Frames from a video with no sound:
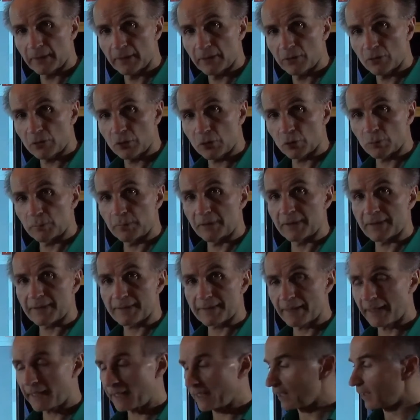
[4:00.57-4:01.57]
should be the
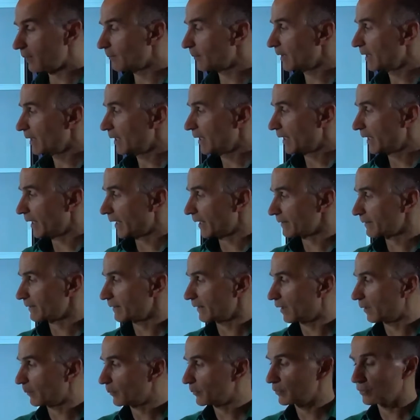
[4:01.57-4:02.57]
same as the
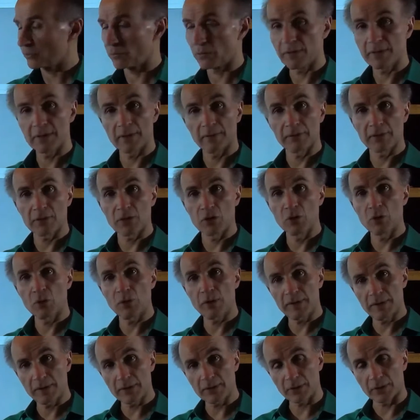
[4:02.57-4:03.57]
output noise of this
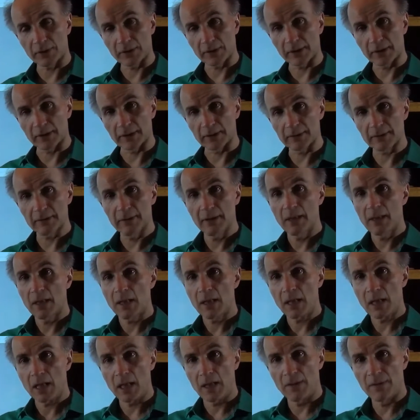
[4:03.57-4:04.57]
noisy circuit
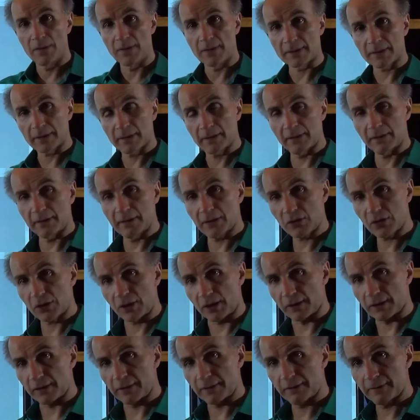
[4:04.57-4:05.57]
in this condition.